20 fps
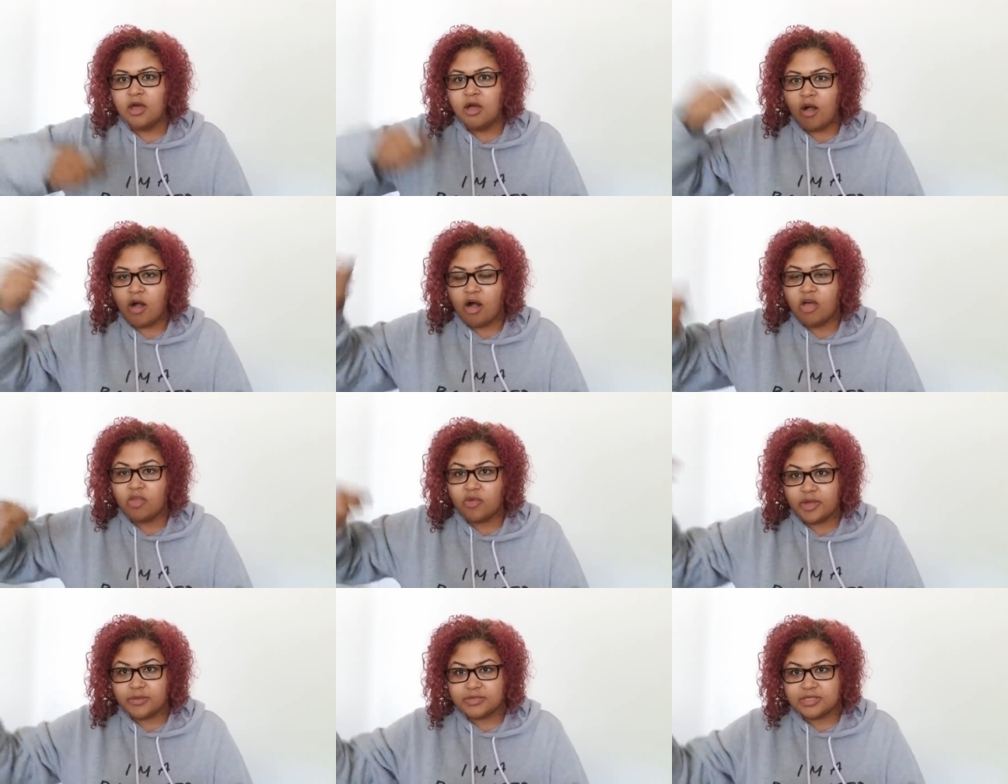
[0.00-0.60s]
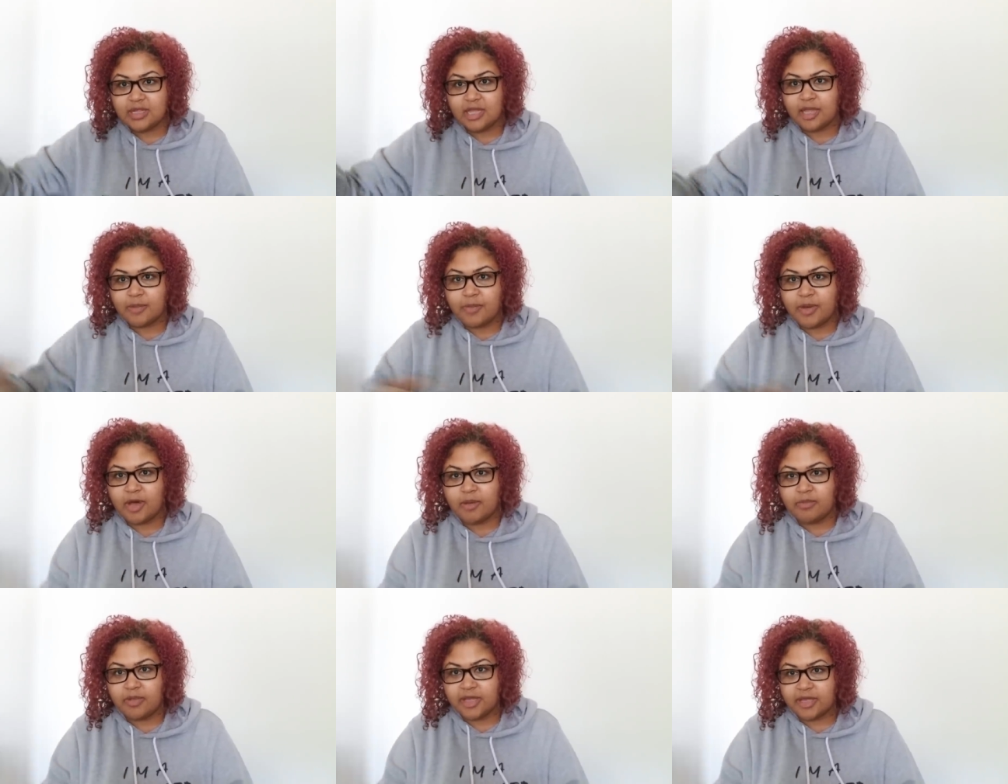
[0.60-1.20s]
all the way up to like
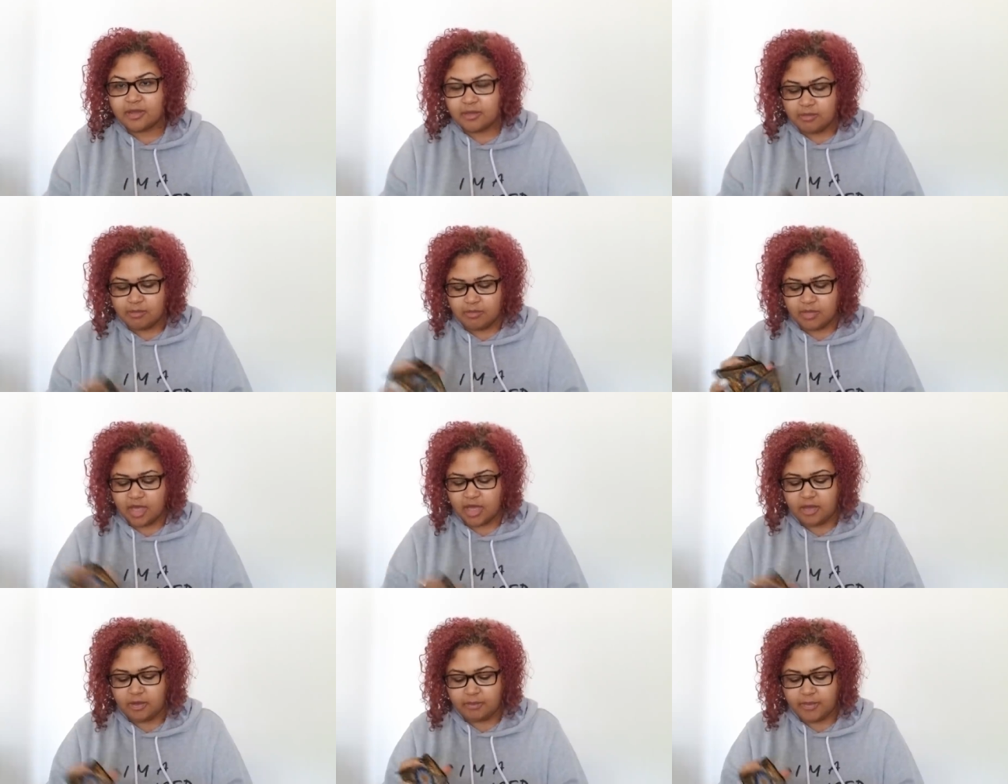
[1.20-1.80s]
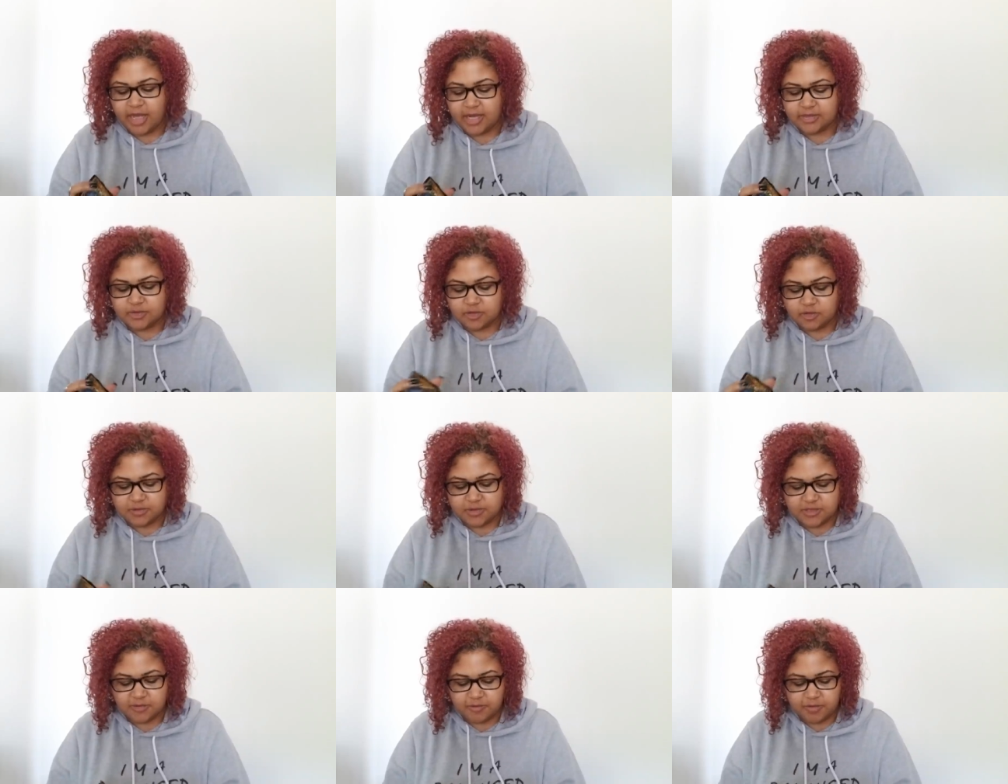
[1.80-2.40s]
public uh, mass
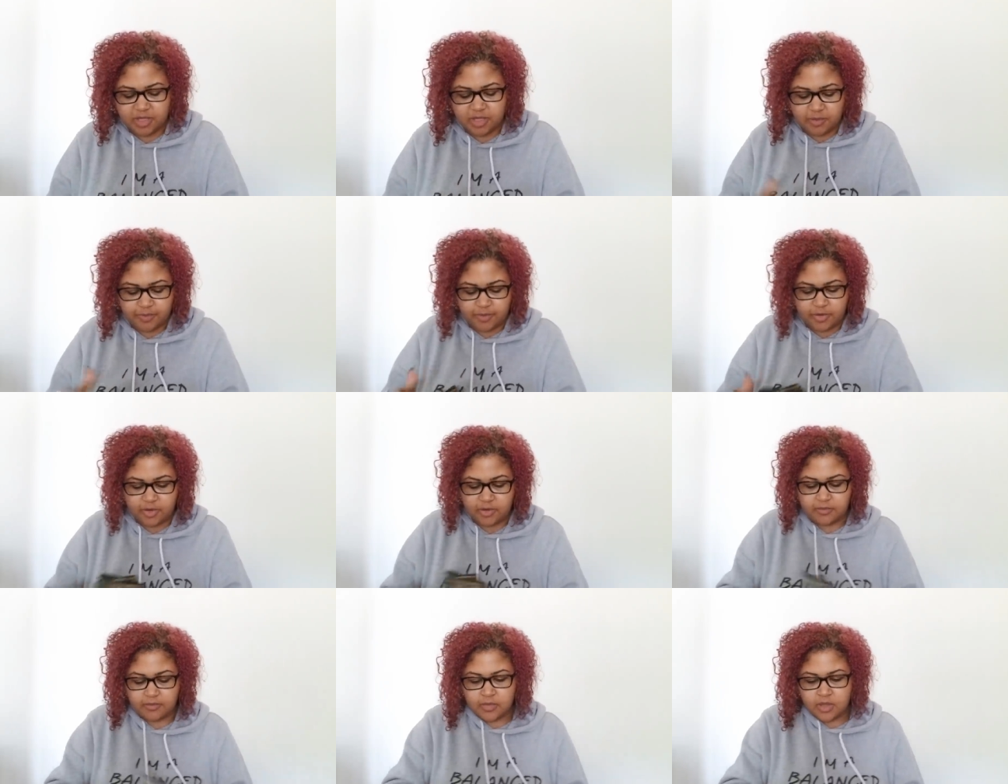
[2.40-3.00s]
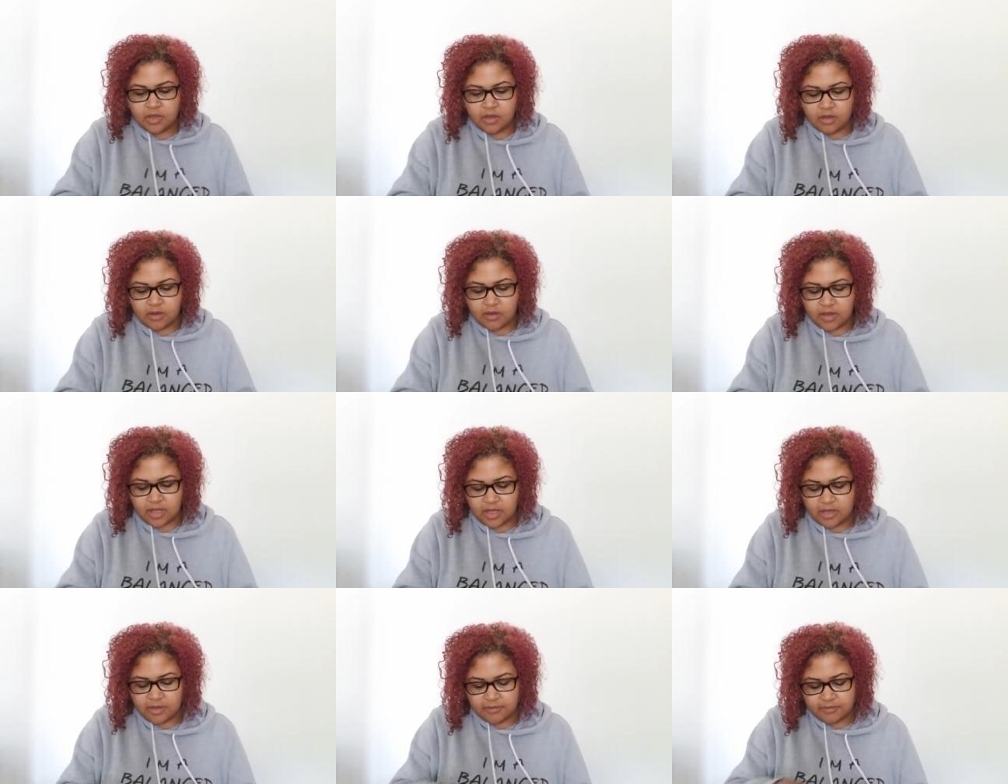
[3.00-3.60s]
groups of people,
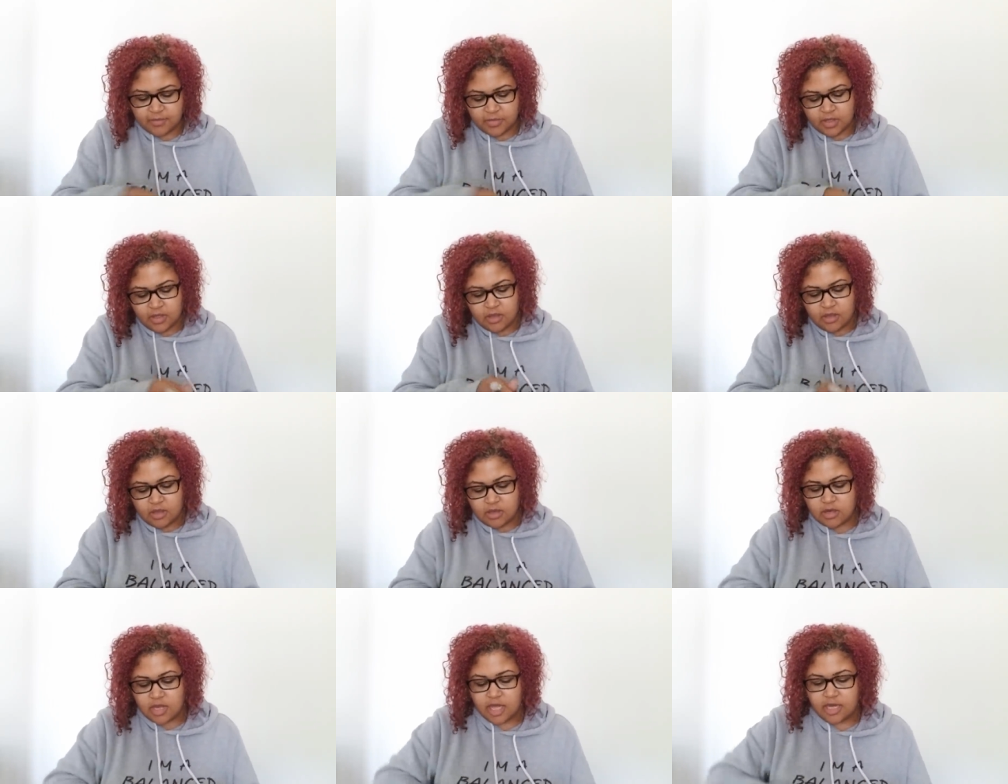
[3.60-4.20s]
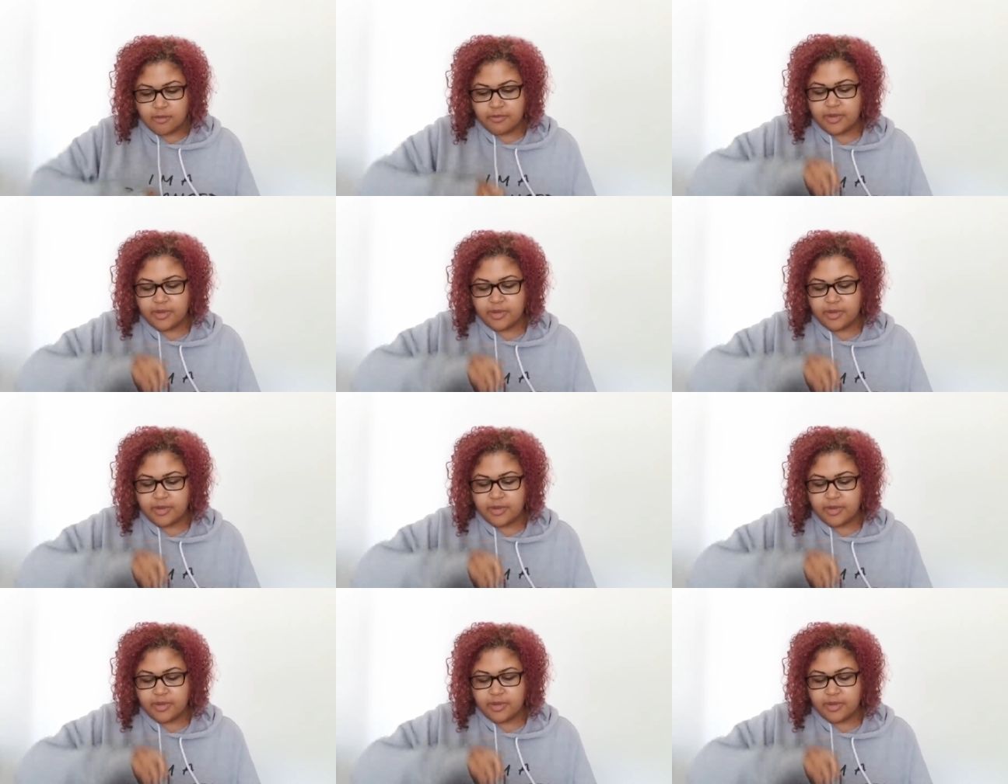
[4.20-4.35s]
okay? Nine of